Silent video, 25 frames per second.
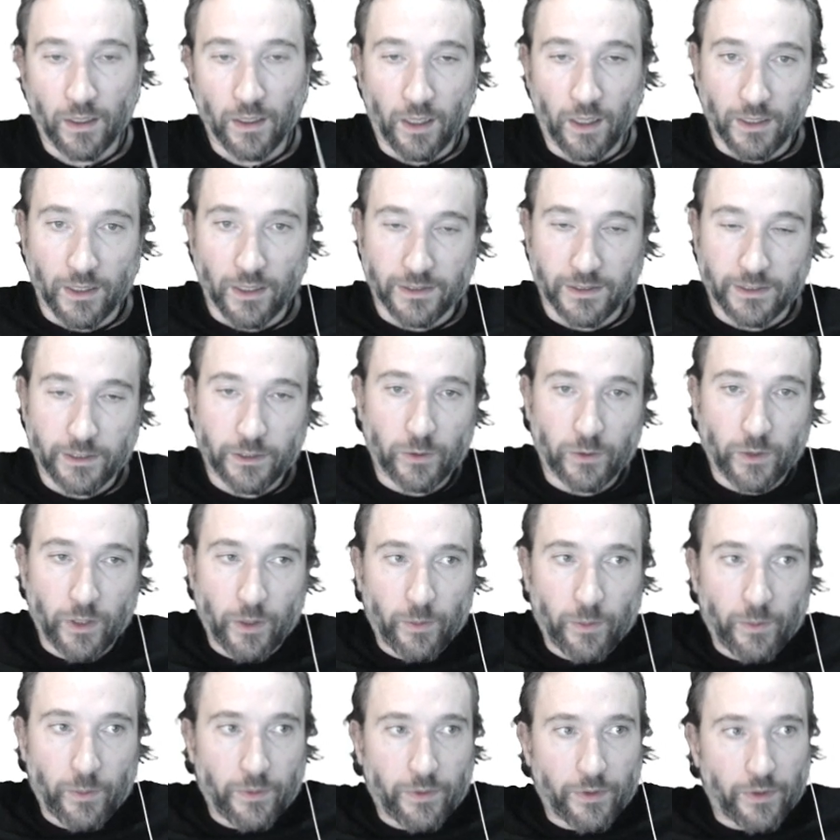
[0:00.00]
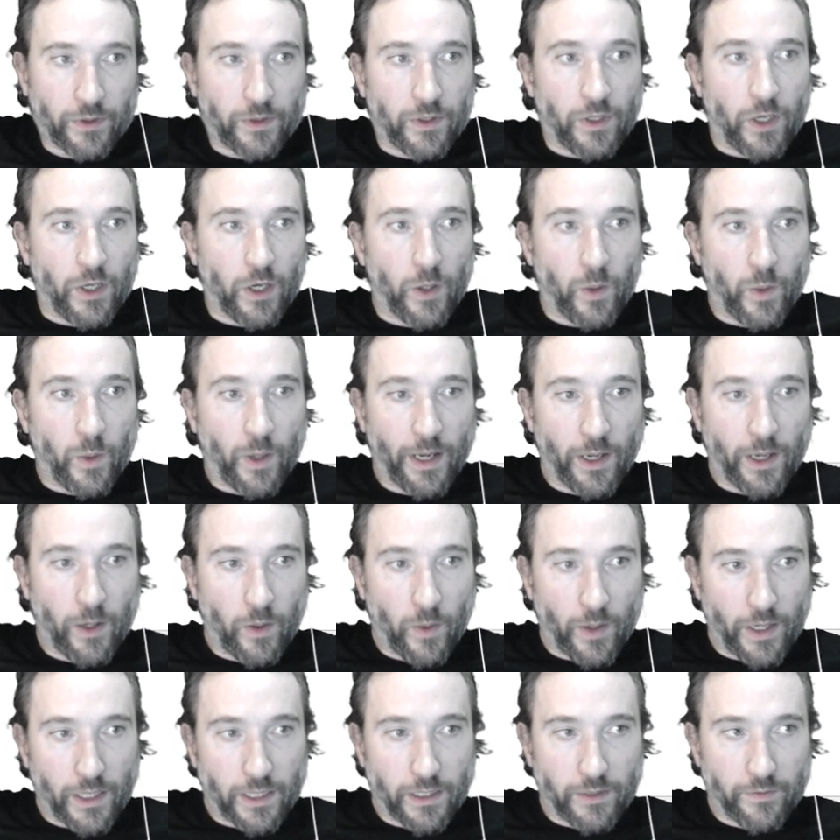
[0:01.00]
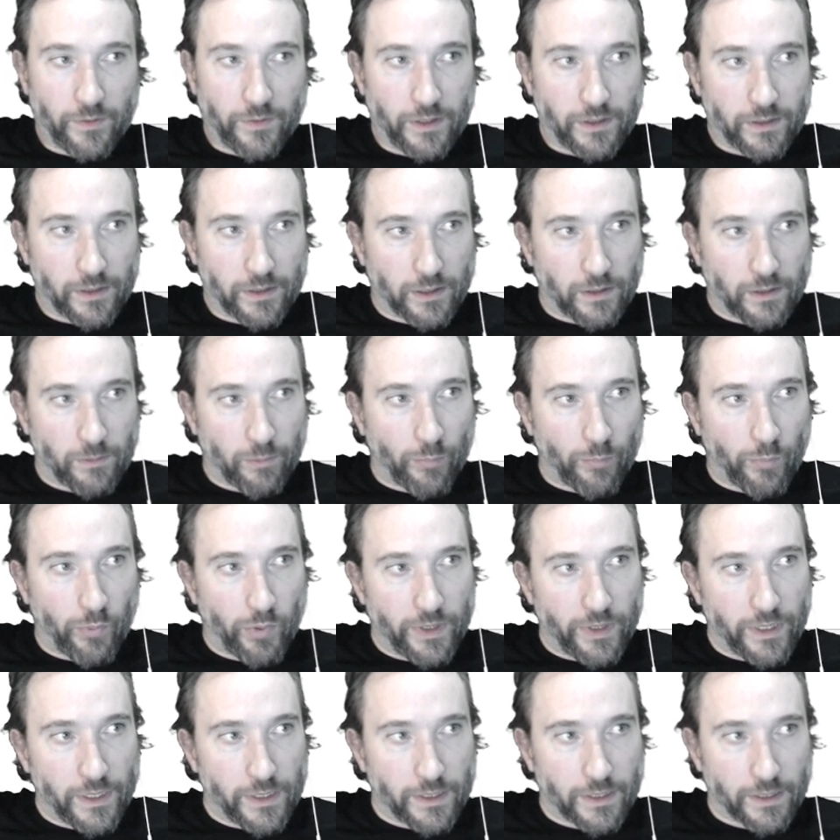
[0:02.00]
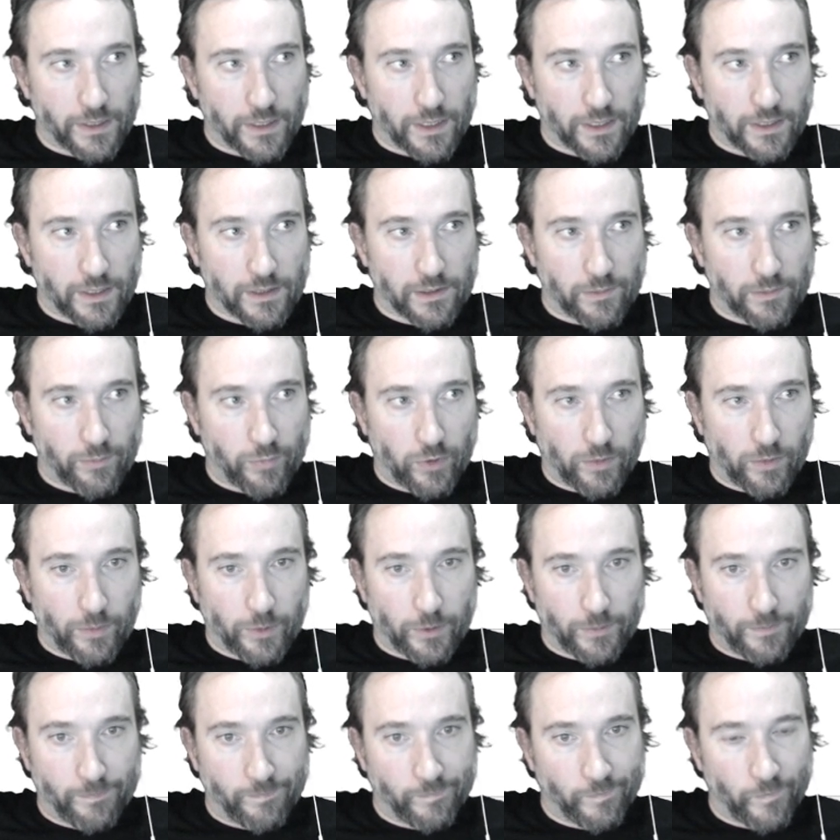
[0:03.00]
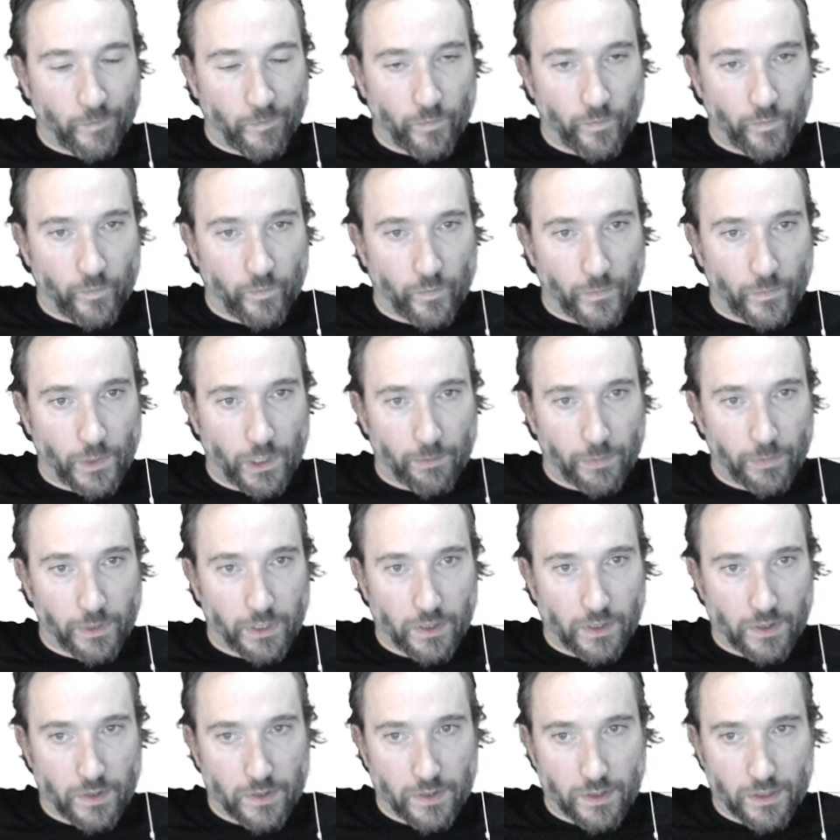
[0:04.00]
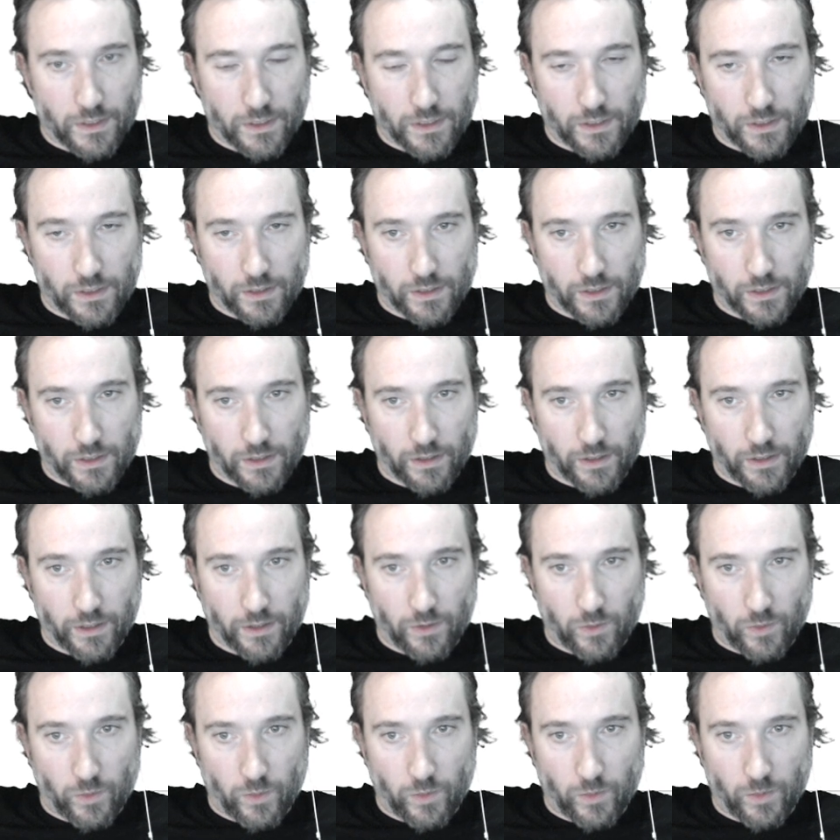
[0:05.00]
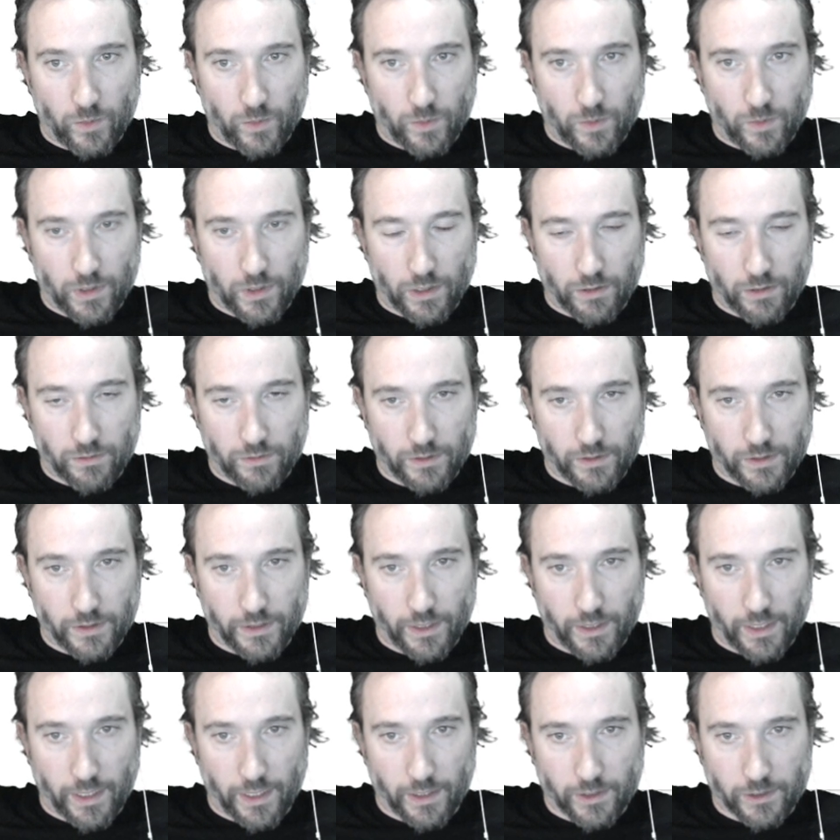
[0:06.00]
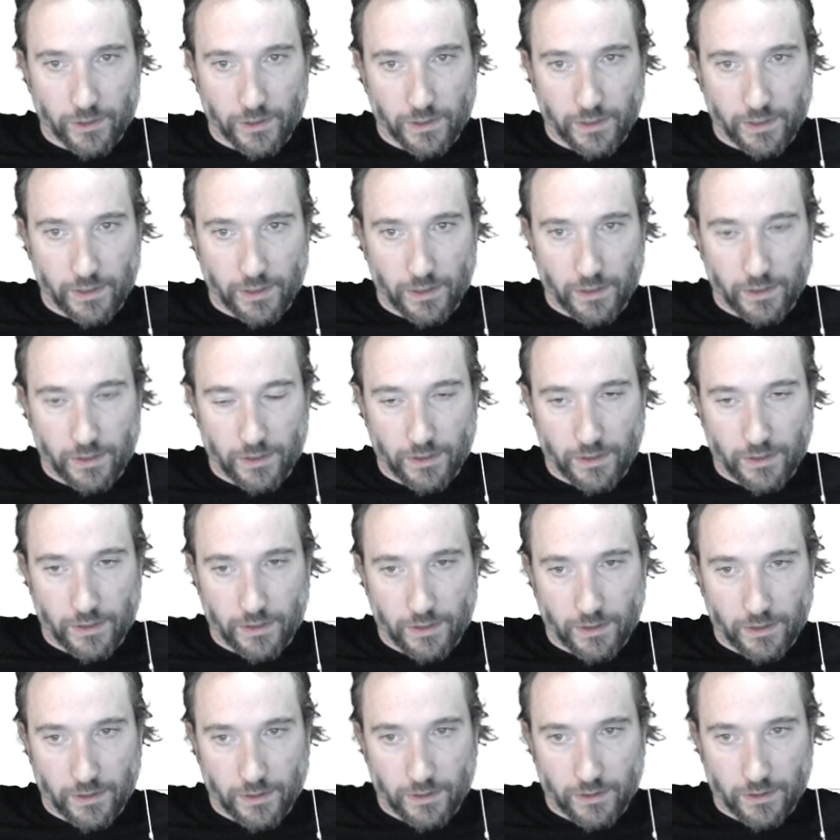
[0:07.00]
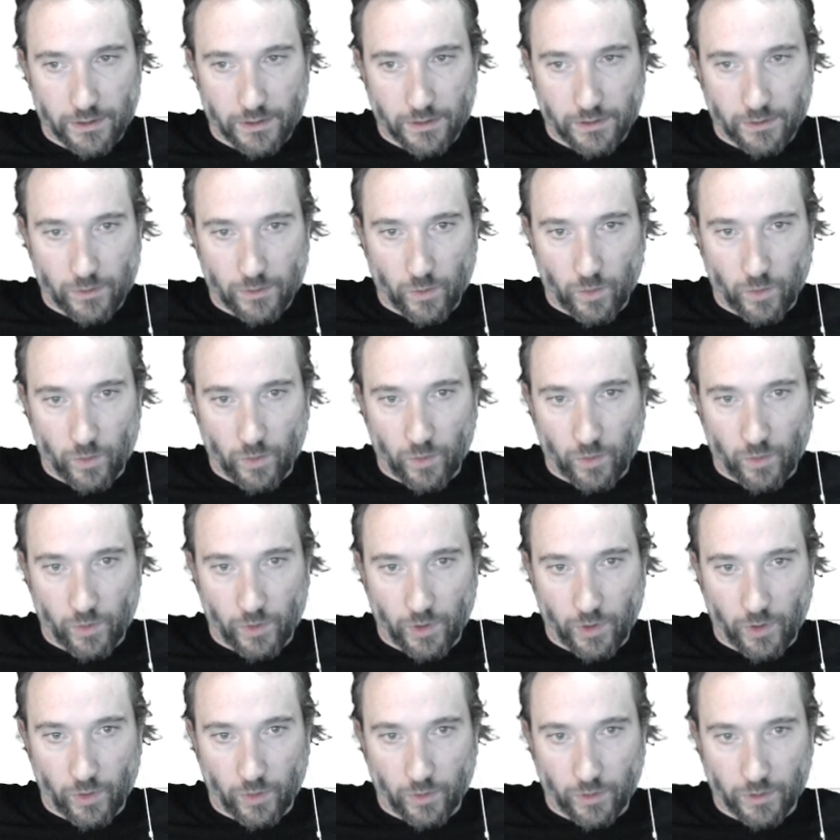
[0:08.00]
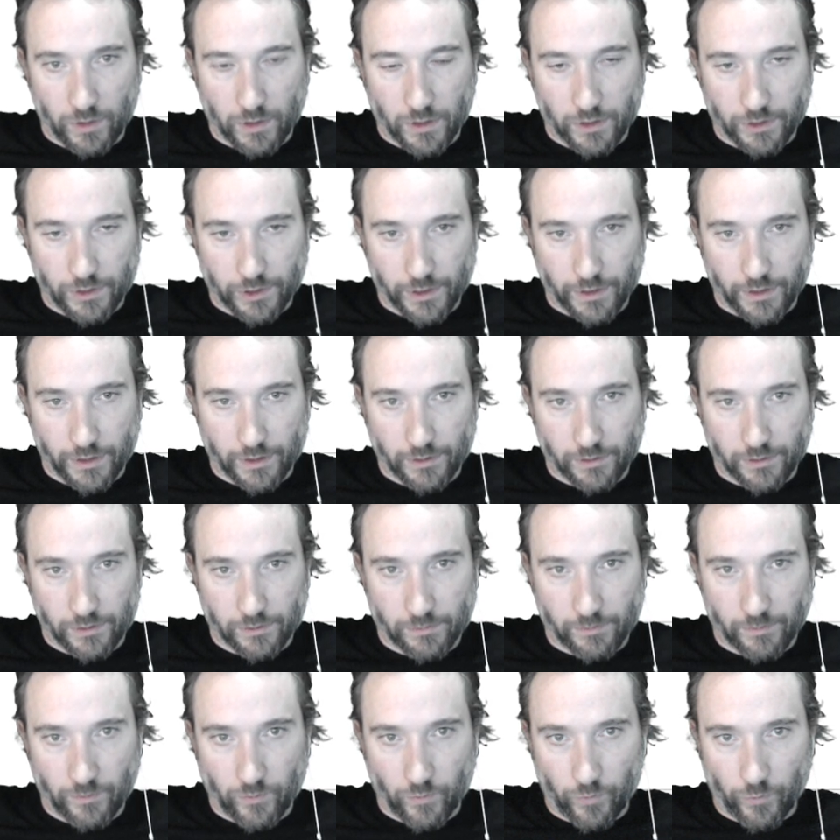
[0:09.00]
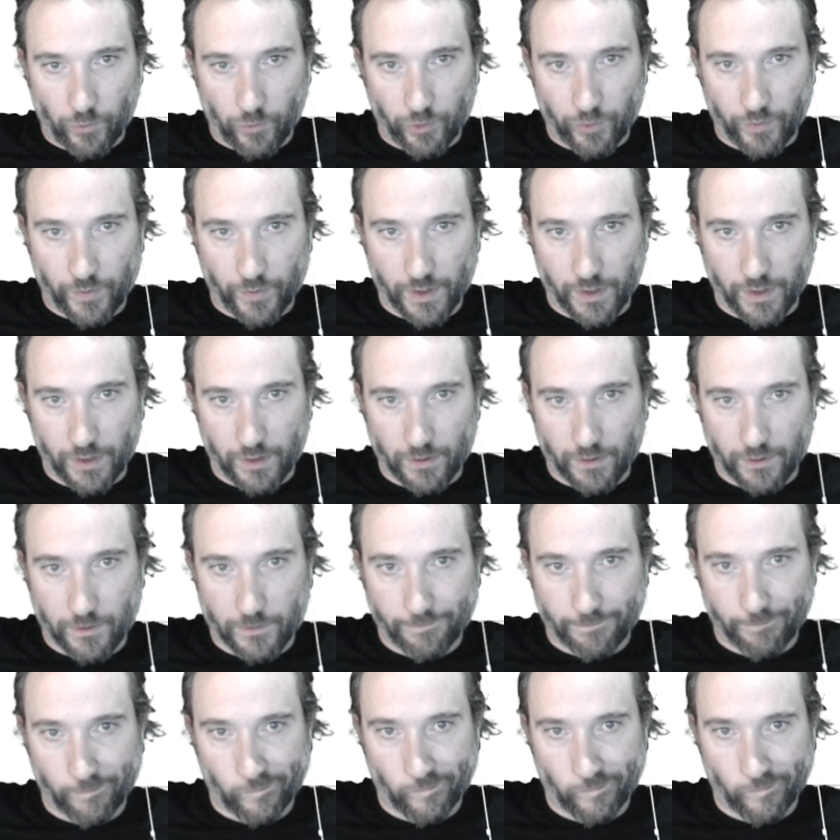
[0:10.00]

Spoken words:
I still don't know how any of these are going to print. That's the problem, because they're all currently actually non-touching spheres.